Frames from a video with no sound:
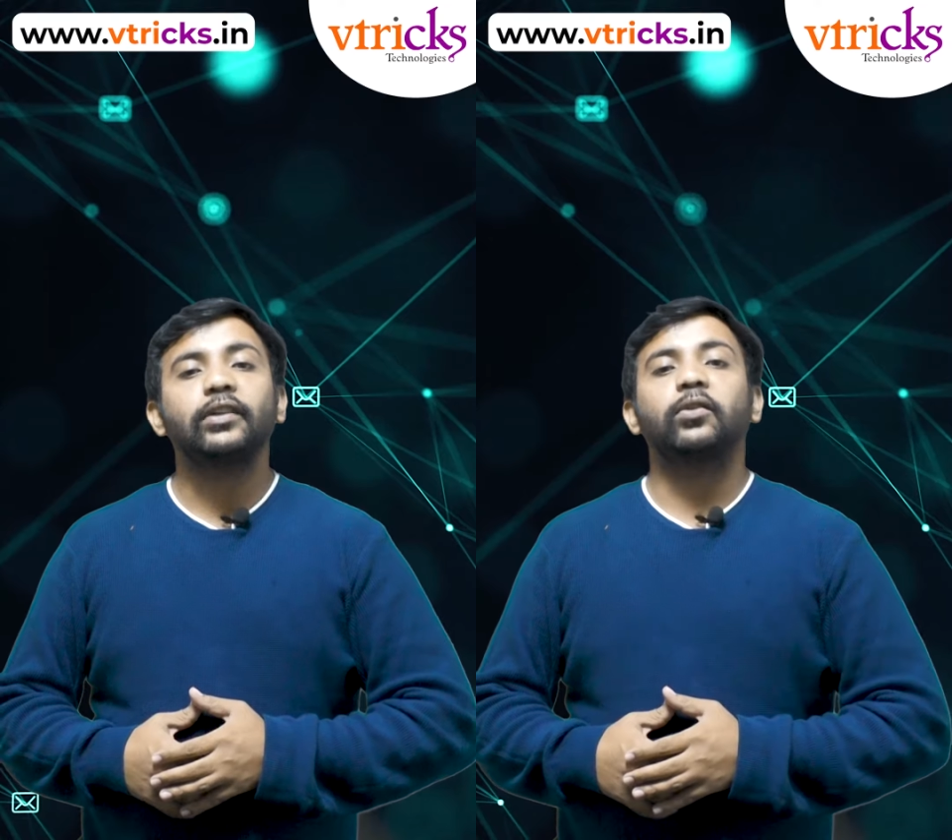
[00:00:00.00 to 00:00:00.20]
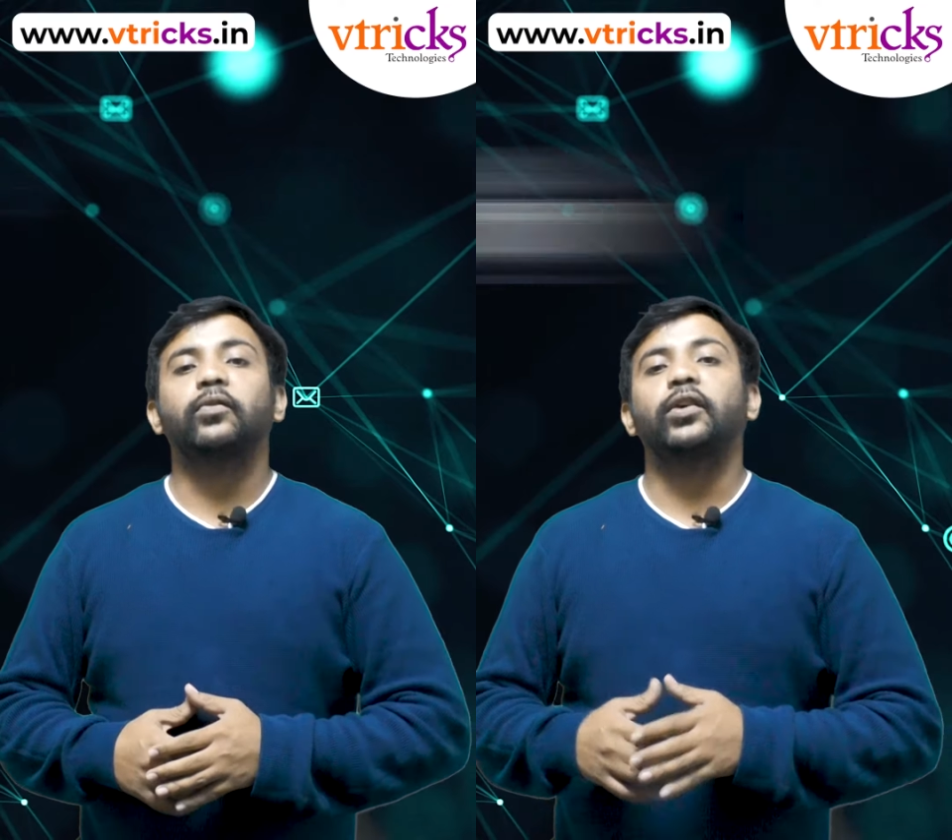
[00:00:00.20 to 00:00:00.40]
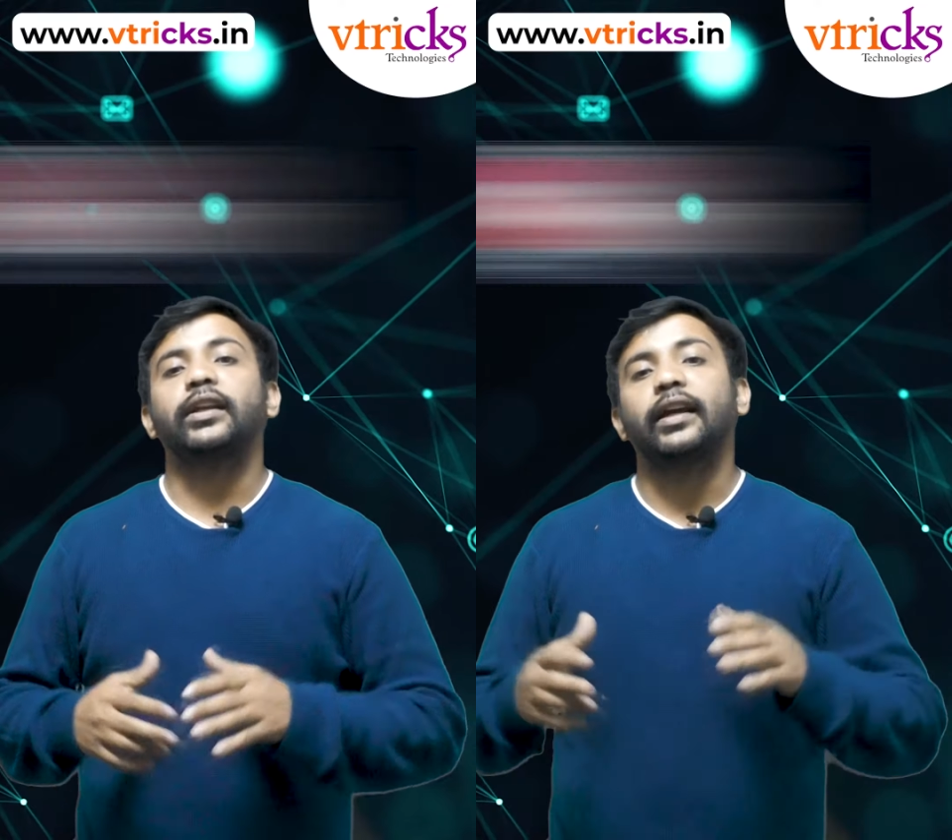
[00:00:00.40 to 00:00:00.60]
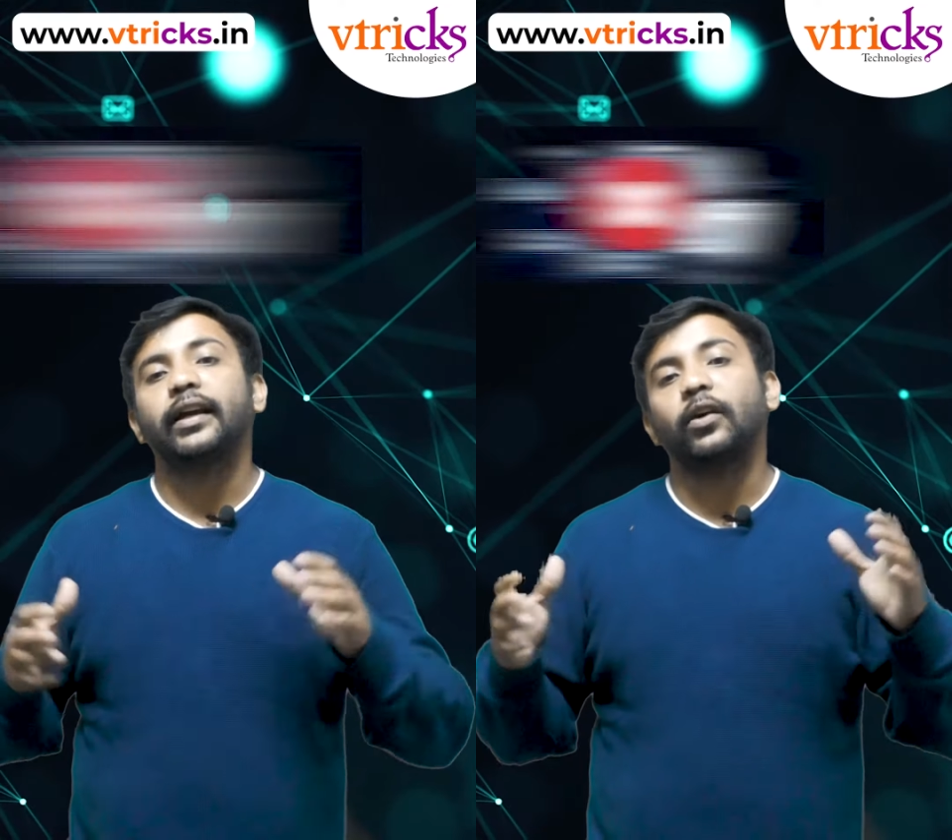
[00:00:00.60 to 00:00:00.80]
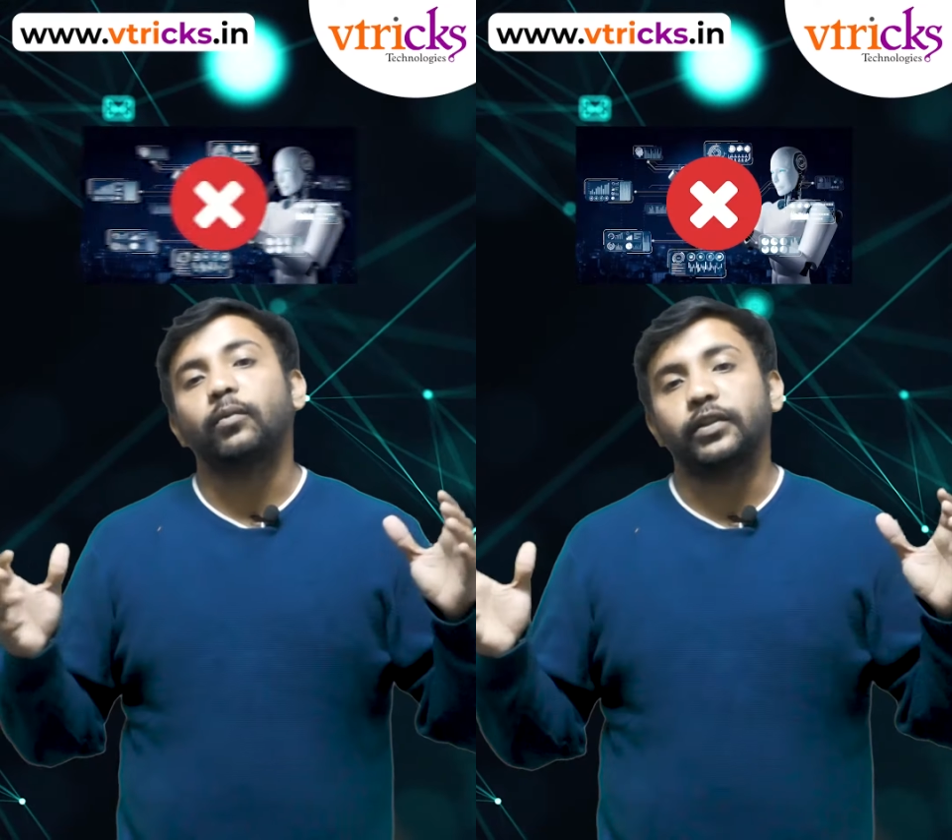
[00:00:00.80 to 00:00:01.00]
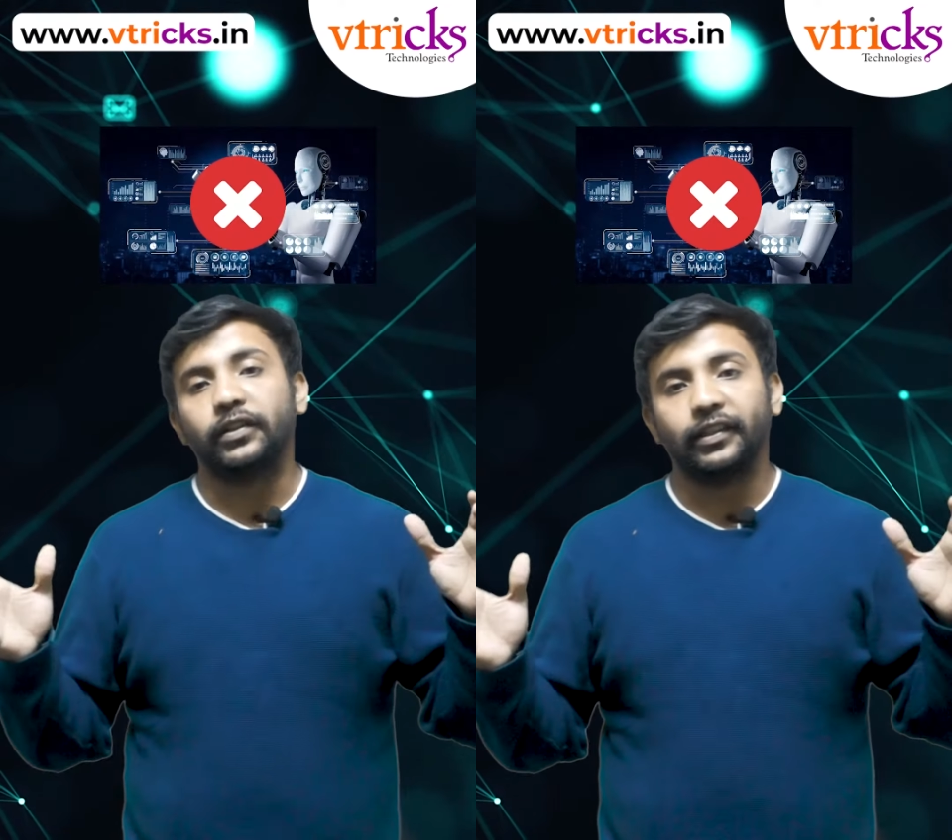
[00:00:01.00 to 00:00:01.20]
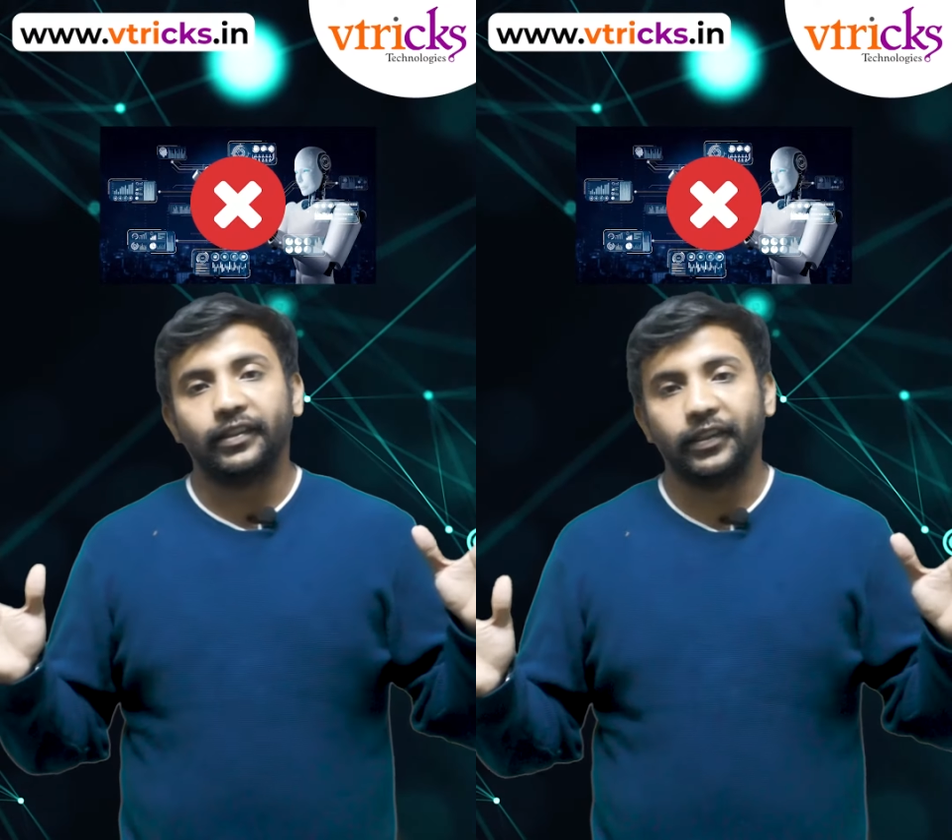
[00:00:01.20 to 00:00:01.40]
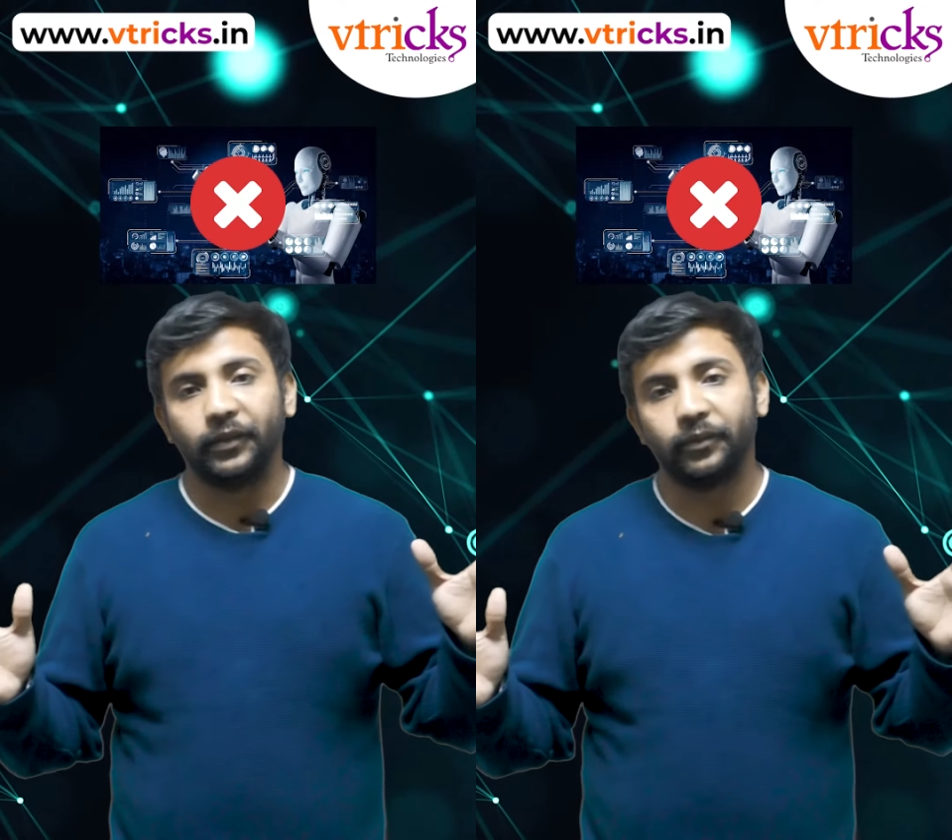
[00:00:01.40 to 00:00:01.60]
go for AI or machine
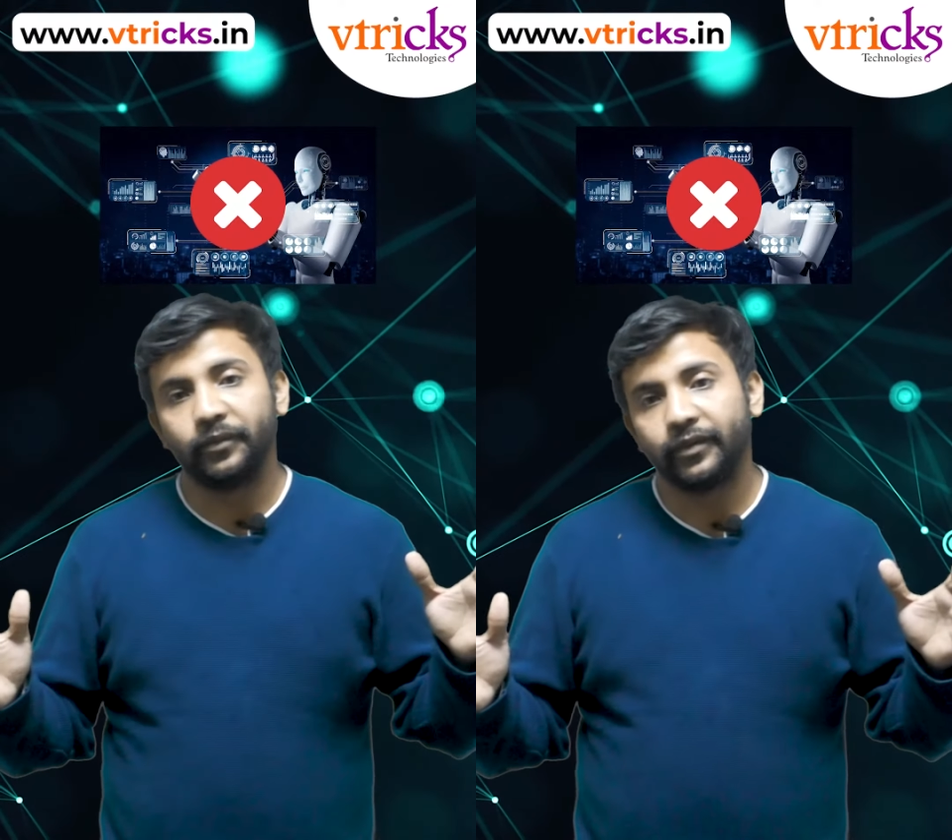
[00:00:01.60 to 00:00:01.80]
learning